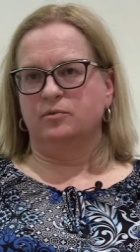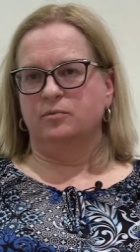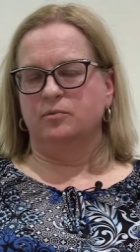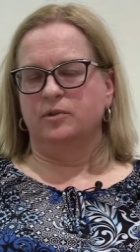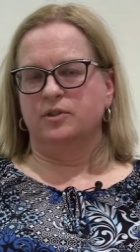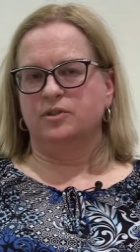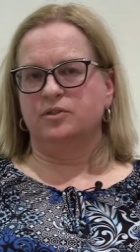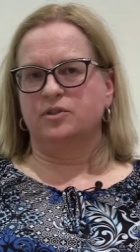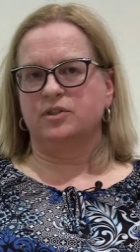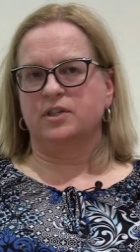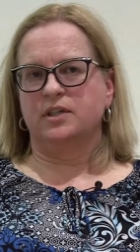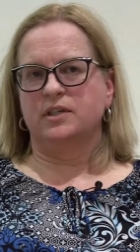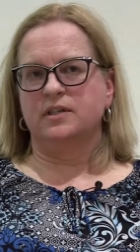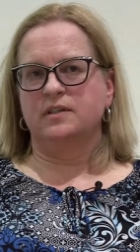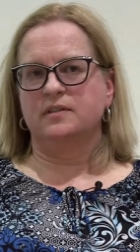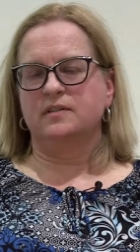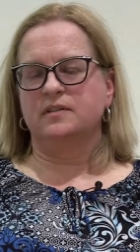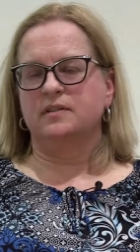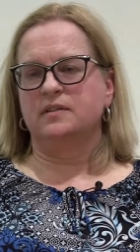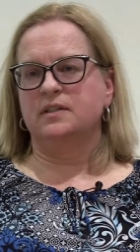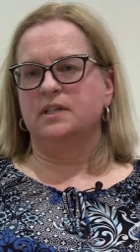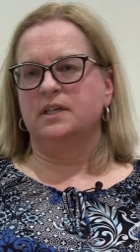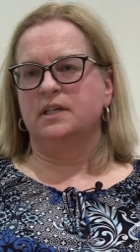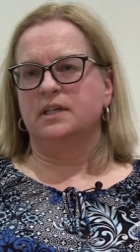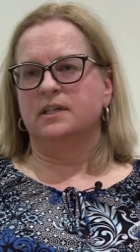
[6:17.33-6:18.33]
which is
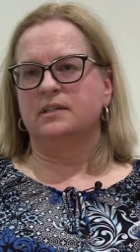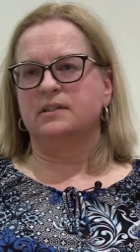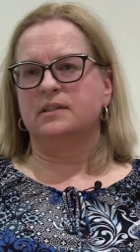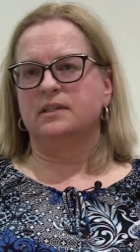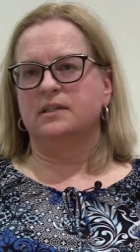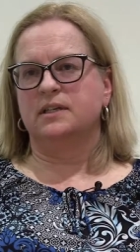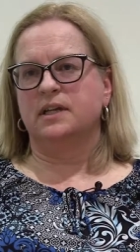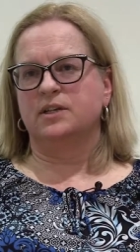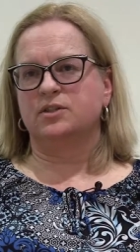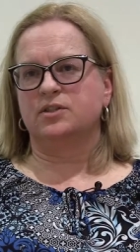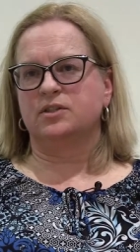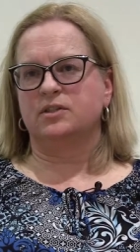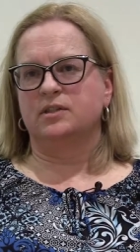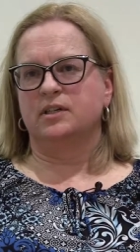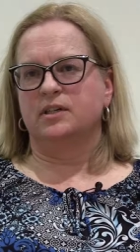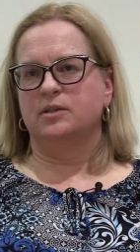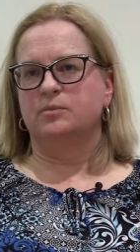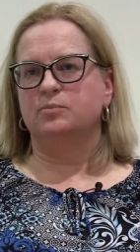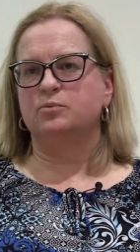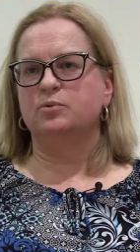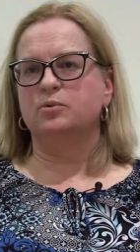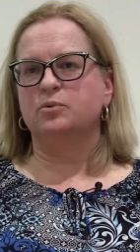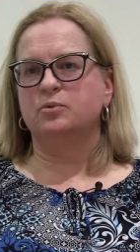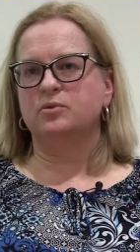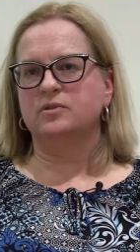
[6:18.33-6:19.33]
the international
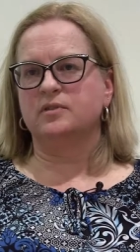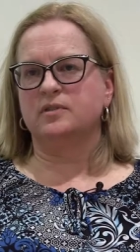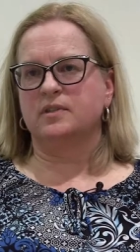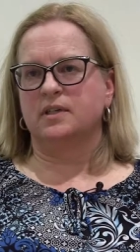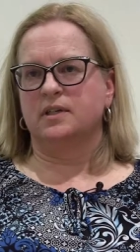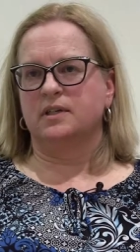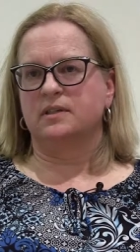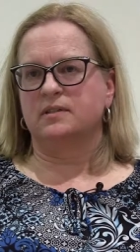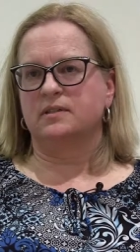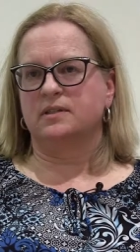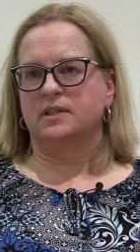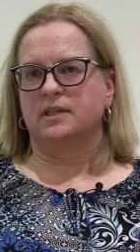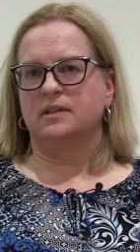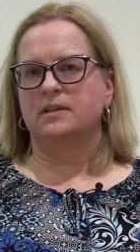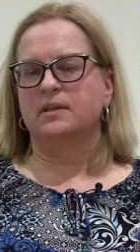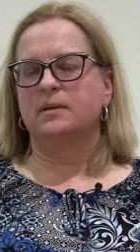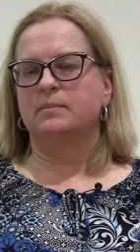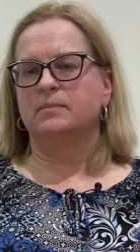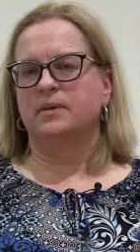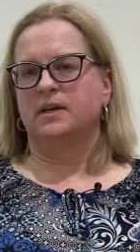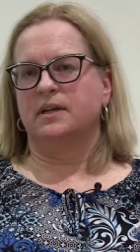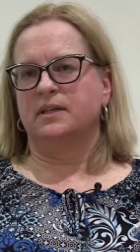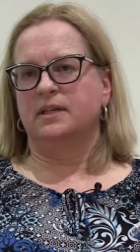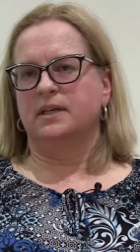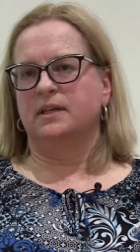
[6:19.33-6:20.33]
process and the
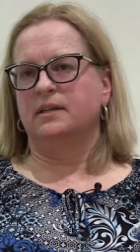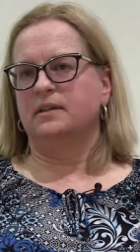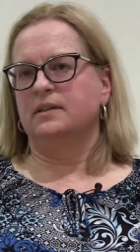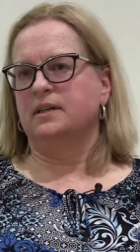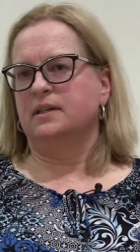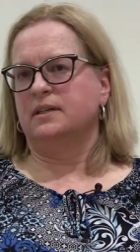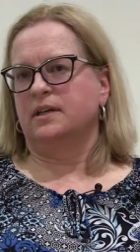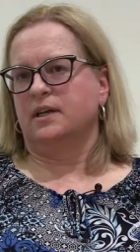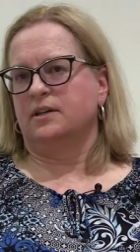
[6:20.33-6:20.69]
body that